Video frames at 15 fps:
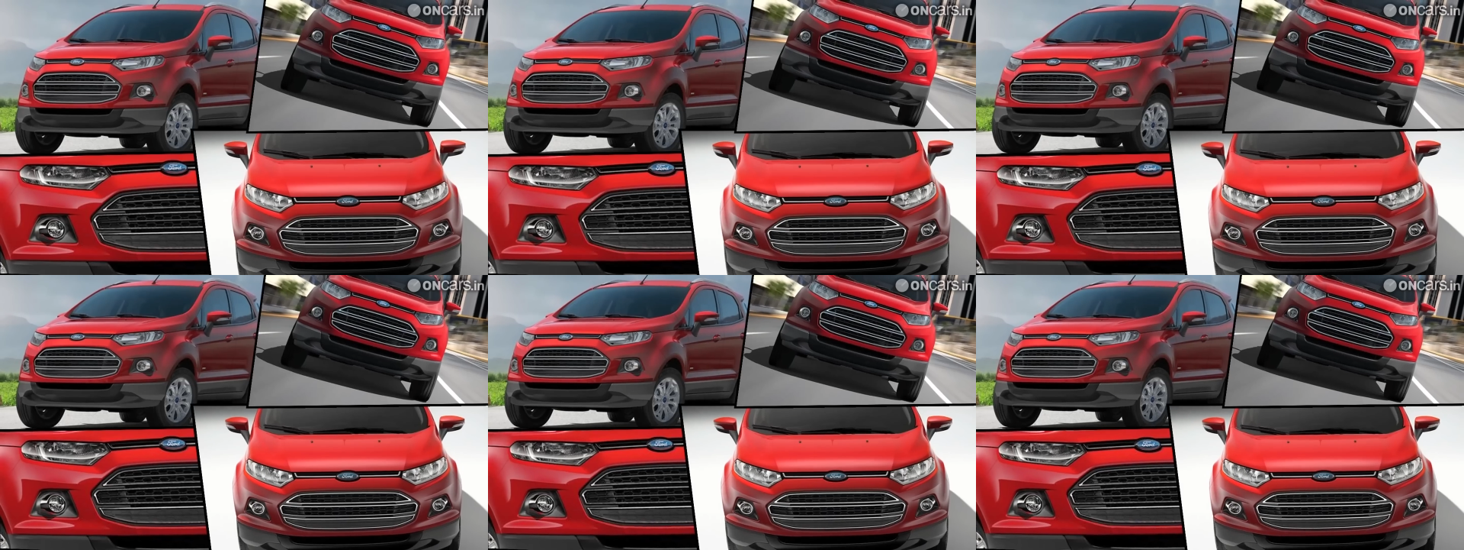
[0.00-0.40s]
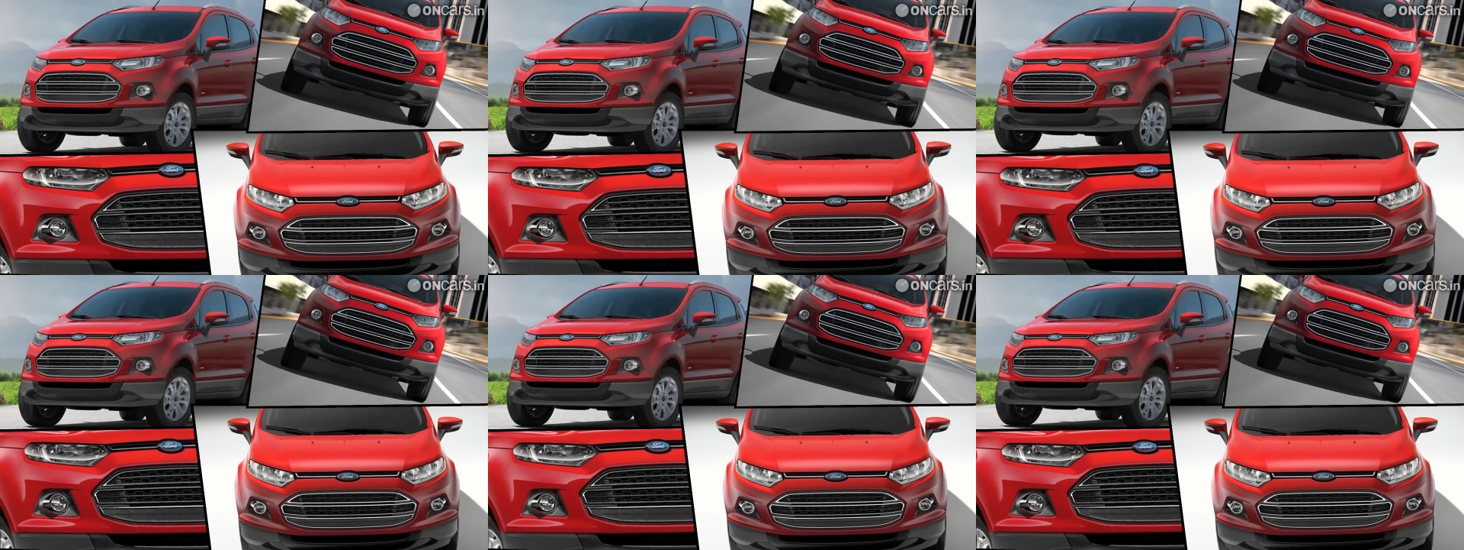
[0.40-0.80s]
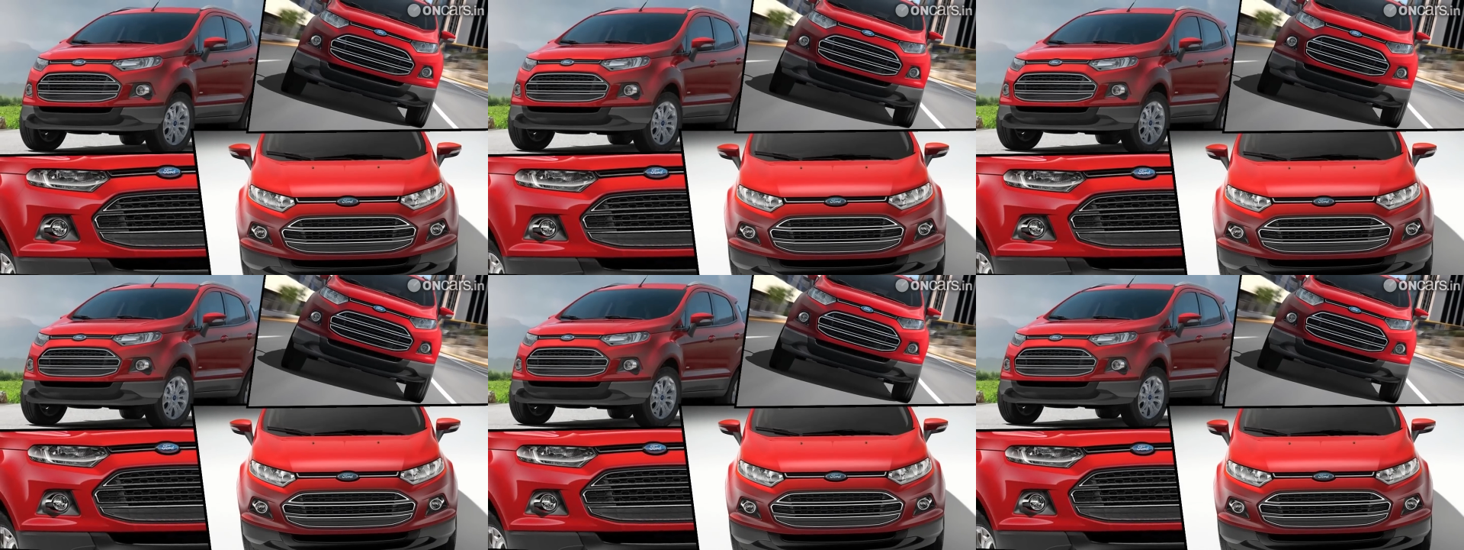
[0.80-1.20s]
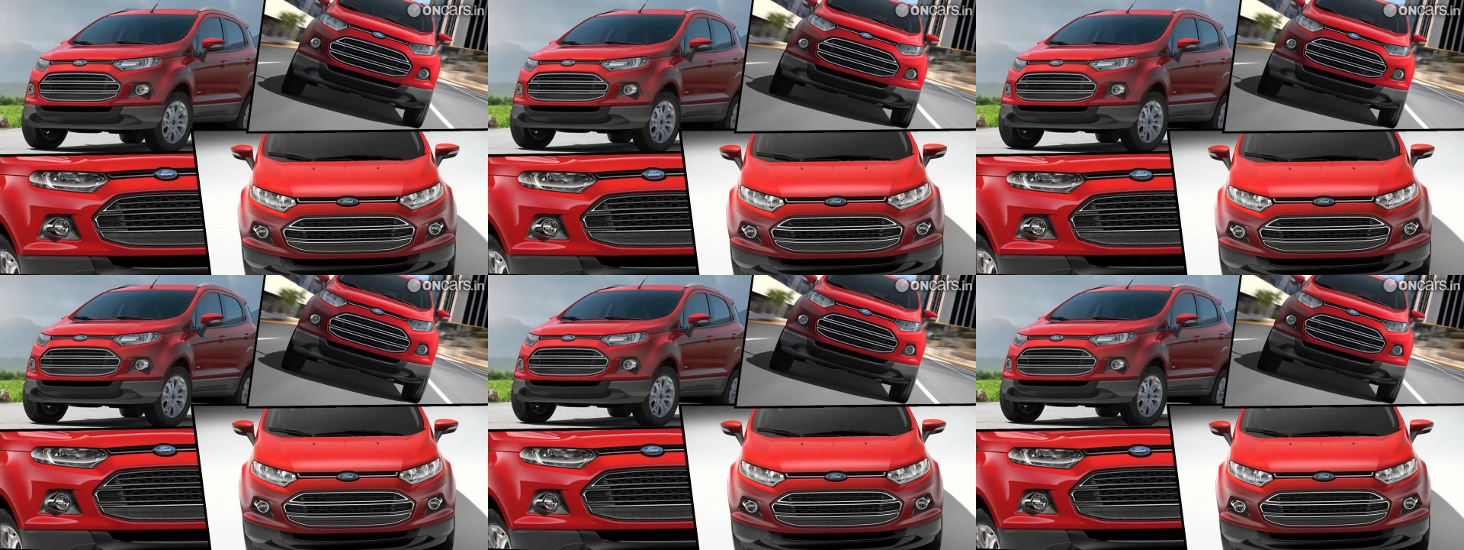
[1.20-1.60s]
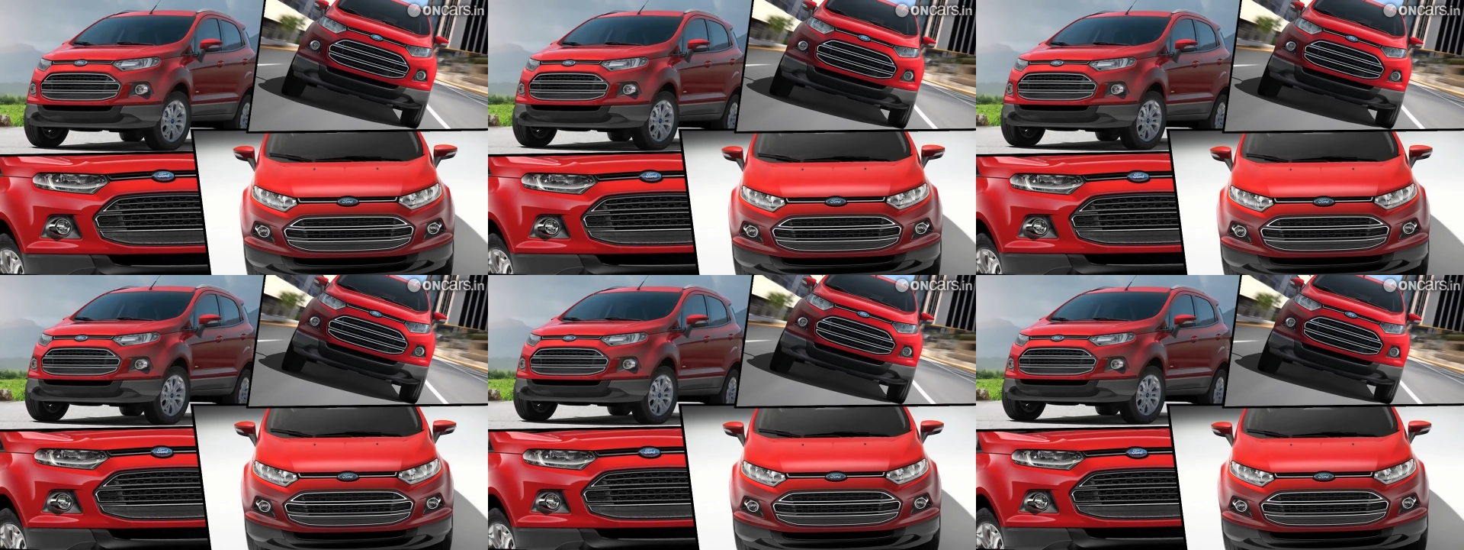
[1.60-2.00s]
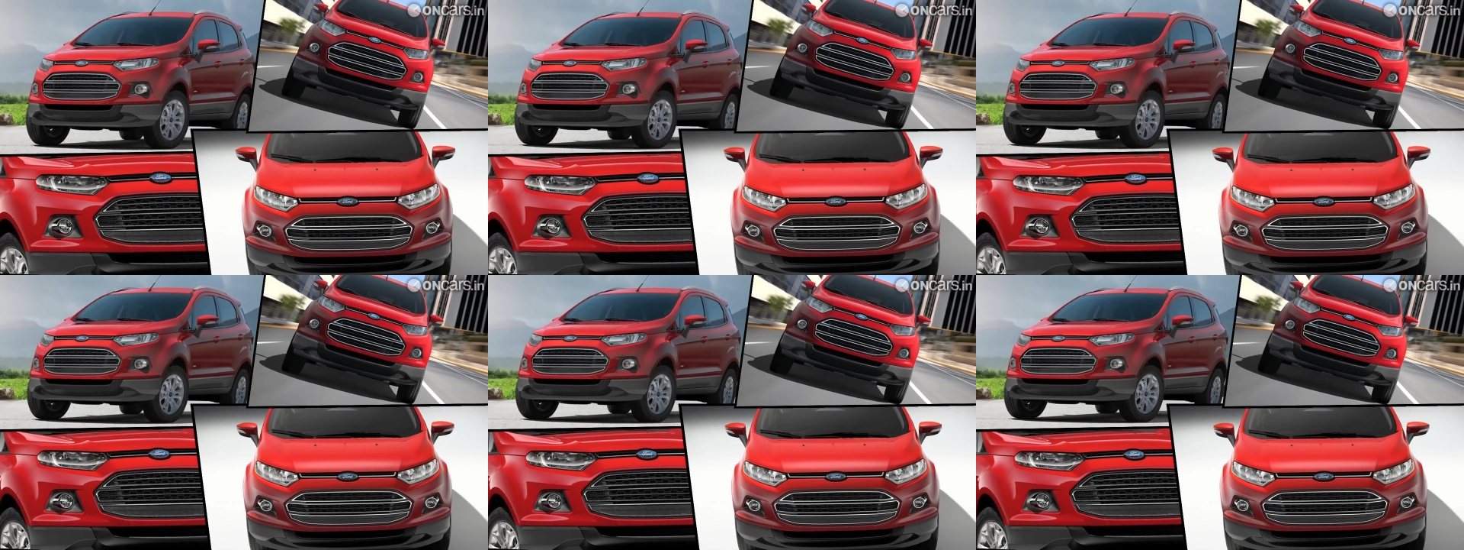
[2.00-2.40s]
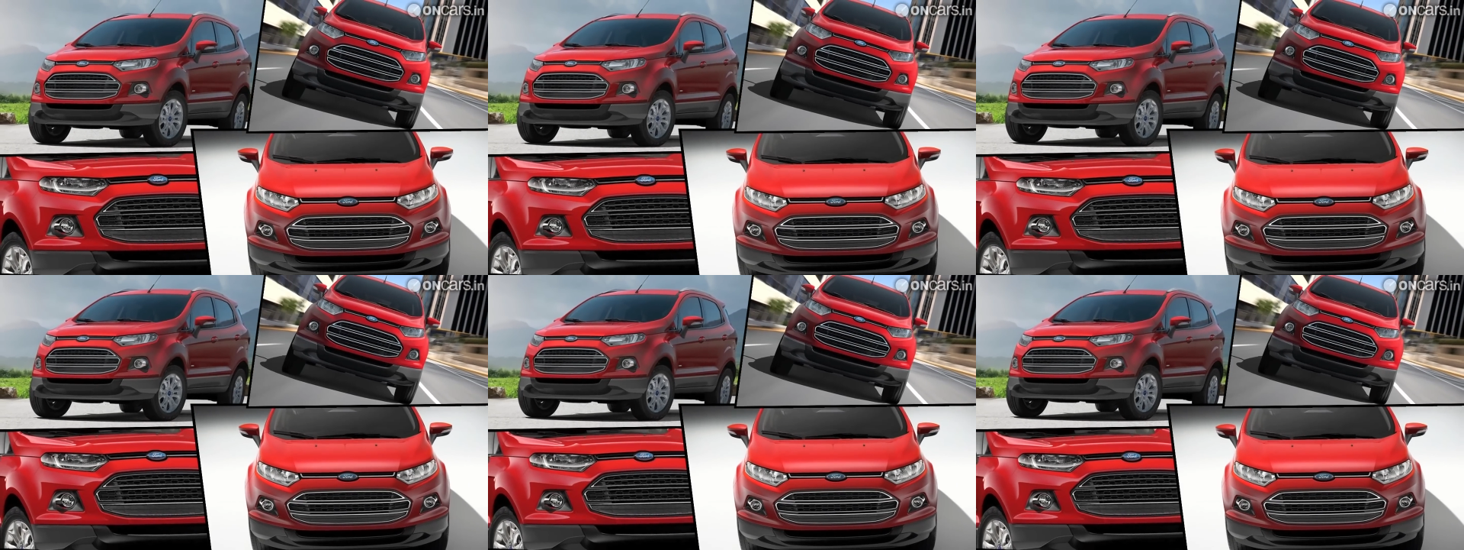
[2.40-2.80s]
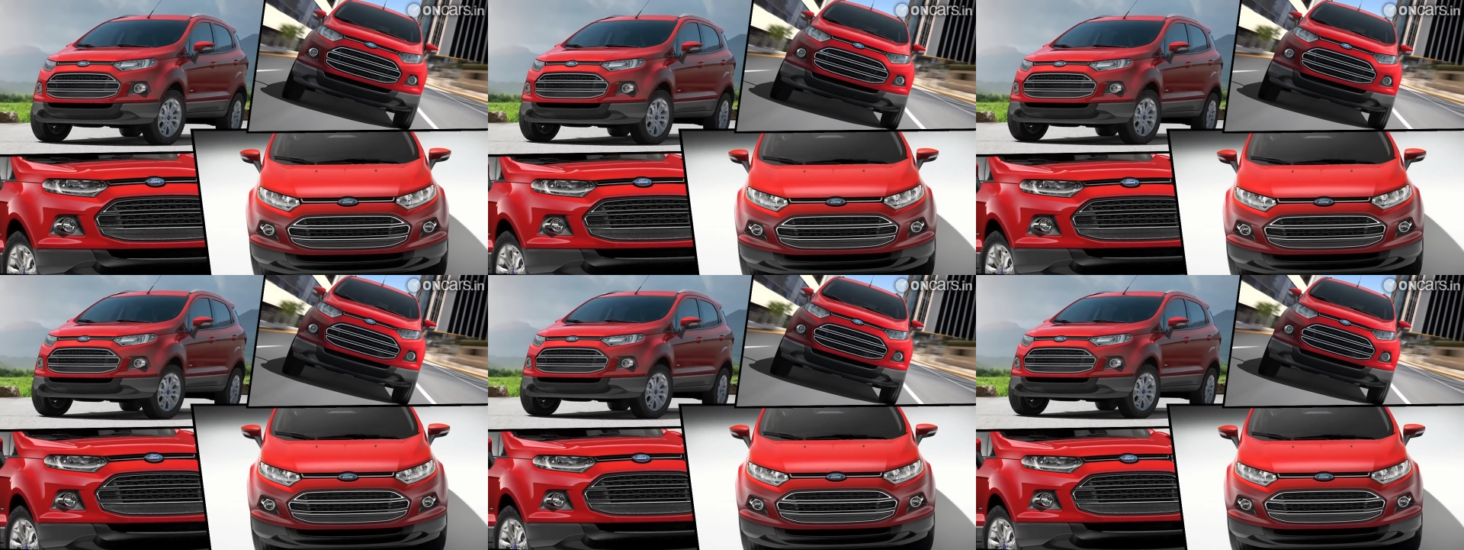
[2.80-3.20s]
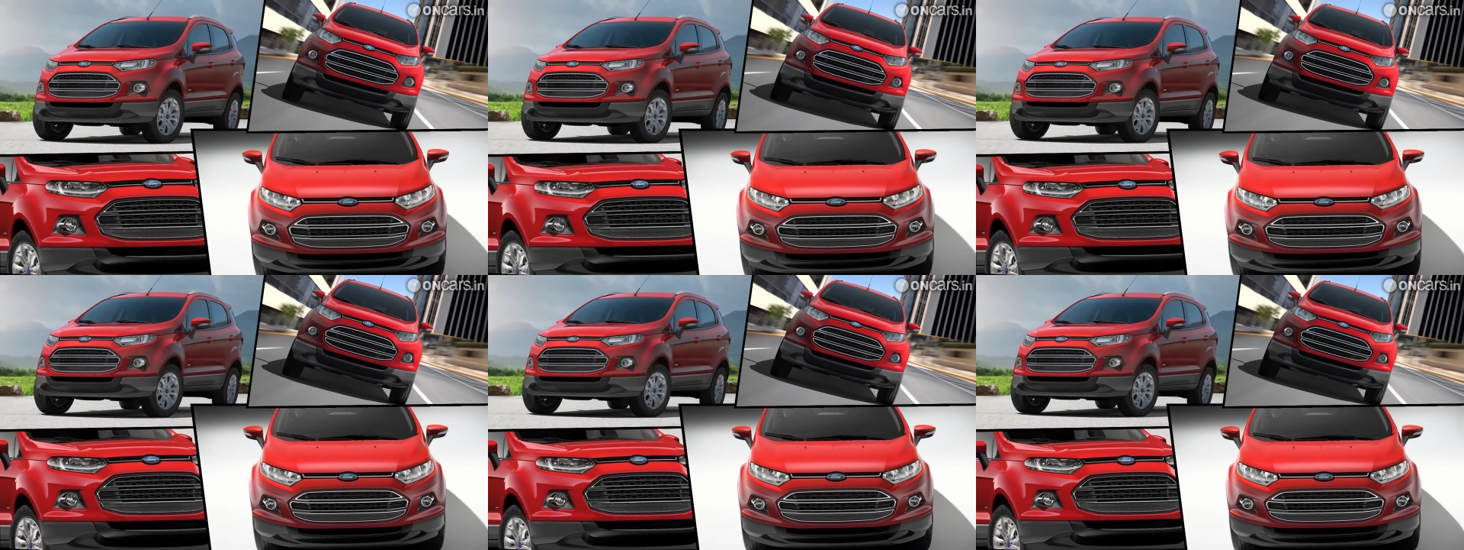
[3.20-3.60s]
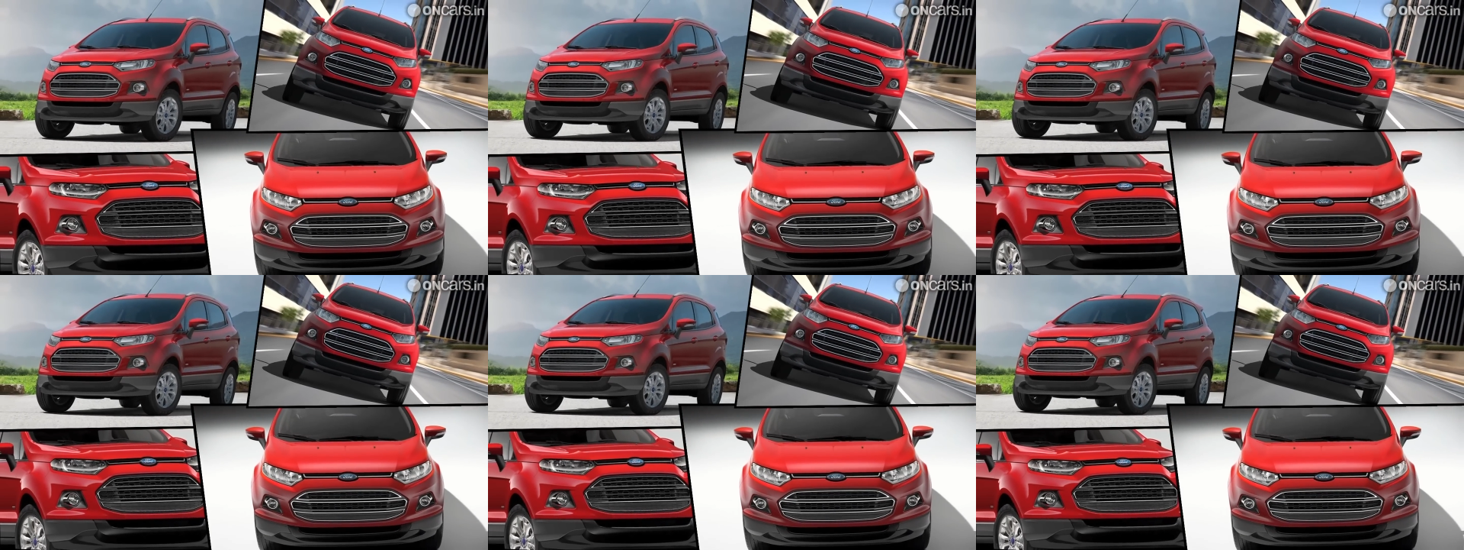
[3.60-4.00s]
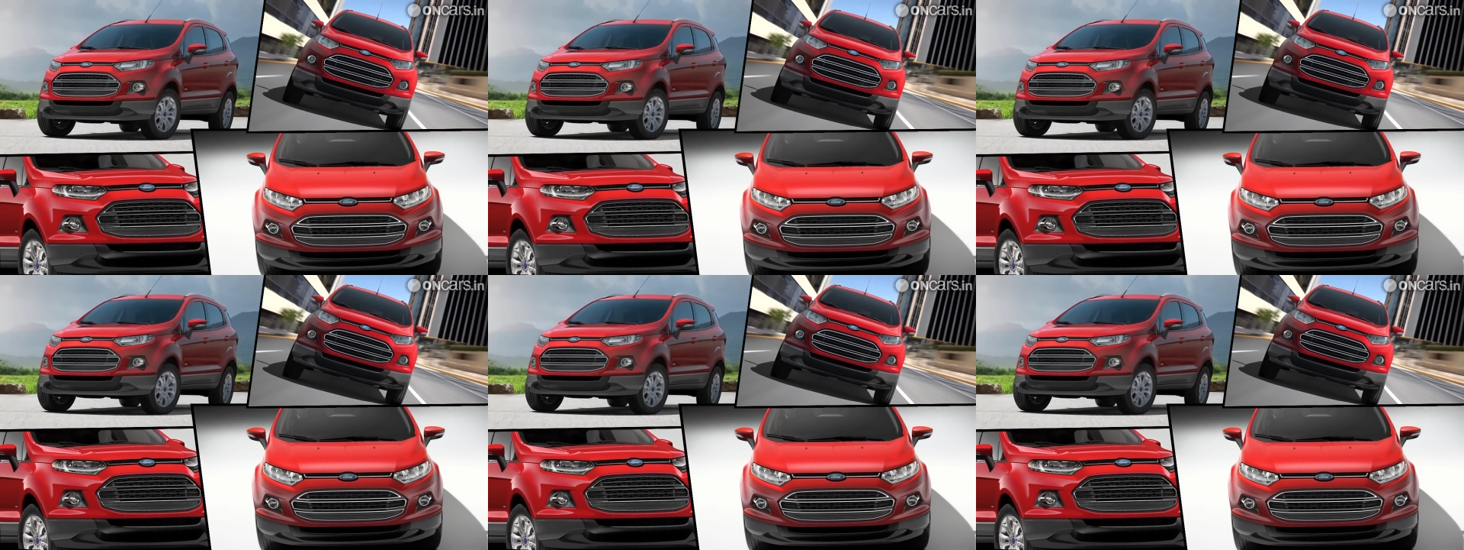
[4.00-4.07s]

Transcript: Nobody's mouth can be seen.